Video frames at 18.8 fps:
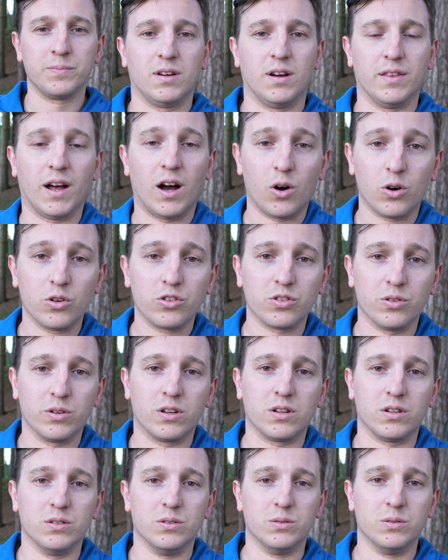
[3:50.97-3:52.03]
And that also
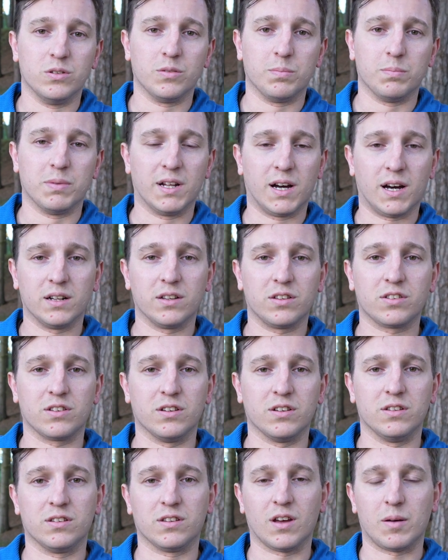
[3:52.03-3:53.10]
includes banana
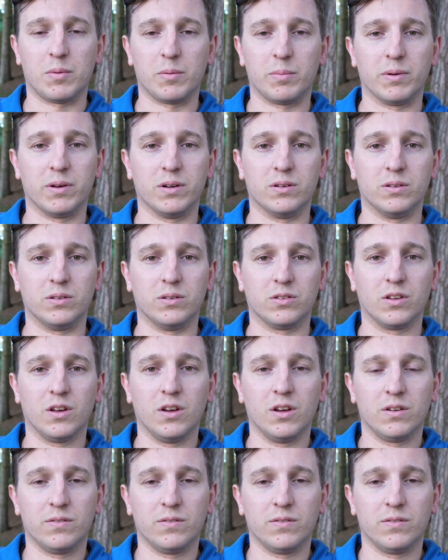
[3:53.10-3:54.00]
skins, apple peels,